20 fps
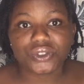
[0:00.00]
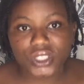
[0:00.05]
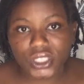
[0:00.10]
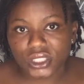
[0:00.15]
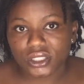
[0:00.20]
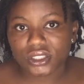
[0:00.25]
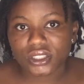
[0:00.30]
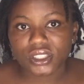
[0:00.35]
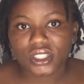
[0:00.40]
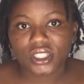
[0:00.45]

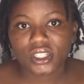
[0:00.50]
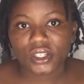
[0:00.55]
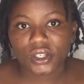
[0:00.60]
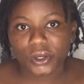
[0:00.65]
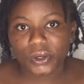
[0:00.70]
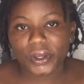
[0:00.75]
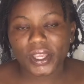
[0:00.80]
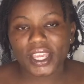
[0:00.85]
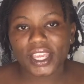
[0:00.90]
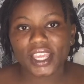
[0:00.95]
deal.
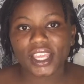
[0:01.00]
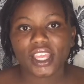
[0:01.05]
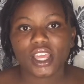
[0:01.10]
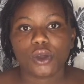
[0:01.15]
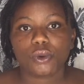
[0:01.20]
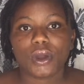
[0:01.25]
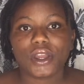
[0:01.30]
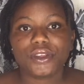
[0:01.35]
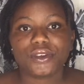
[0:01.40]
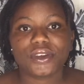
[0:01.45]
Okay,
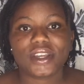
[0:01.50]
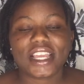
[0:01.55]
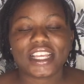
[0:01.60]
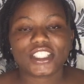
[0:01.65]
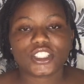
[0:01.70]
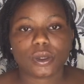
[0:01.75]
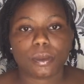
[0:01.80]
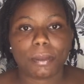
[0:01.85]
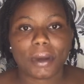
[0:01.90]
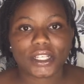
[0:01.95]
when you
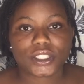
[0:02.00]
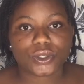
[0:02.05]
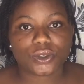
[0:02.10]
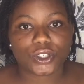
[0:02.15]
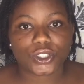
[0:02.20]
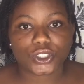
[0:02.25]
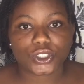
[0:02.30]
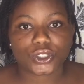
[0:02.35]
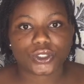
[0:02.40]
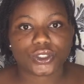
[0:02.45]
get your past
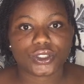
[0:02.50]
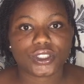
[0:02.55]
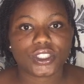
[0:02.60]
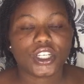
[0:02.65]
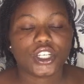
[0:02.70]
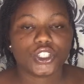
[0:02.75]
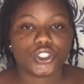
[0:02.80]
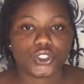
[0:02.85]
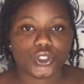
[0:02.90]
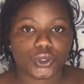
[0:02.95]
question,
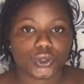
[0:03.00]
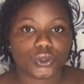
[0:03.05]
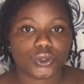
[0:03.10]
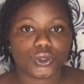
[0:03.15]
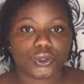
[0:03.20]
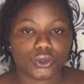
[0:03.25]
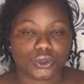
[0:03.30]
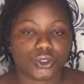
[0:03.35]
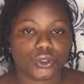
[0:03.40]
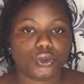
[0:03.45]
you
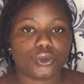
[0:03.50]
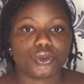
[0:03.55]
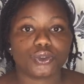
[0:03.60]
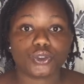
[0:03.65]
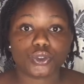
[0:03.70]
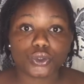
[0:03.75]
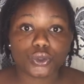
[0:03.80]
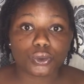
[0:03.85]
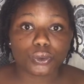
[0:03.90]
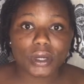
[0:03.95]
will
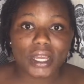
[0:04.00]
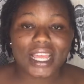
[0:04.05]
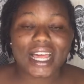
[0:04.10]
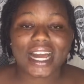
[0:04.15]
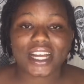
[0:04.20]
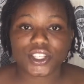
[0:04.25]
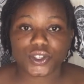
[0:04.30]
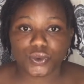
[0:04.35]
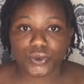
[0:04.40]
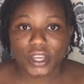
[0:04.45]
do well
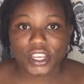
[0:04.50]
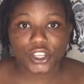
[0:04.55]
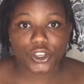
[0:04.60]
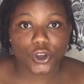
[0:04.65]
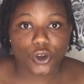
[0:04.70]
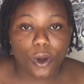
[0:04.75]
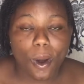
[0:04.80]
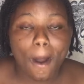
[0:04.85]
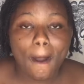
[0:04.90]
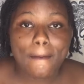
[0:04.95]
as well
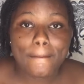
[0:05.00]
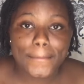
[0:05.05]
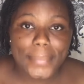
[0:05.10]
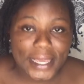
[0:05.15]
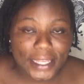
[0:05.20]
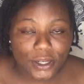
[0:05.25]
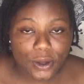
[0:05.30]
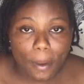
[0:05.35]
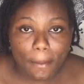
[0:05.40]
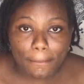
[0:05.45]
your
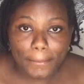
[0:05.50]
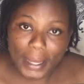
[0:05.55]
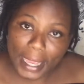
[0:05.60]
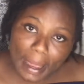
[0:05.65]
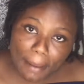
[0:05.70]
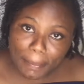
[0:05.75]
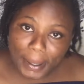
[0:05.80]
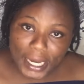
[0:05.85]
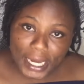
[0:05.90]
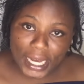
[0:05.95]
pen on
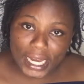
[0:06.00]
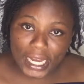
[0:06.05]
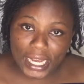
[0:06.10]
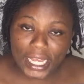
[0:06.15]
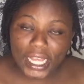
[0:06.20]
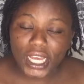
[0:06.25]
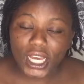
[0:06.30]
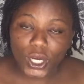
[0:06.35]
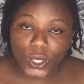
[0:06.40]
paper.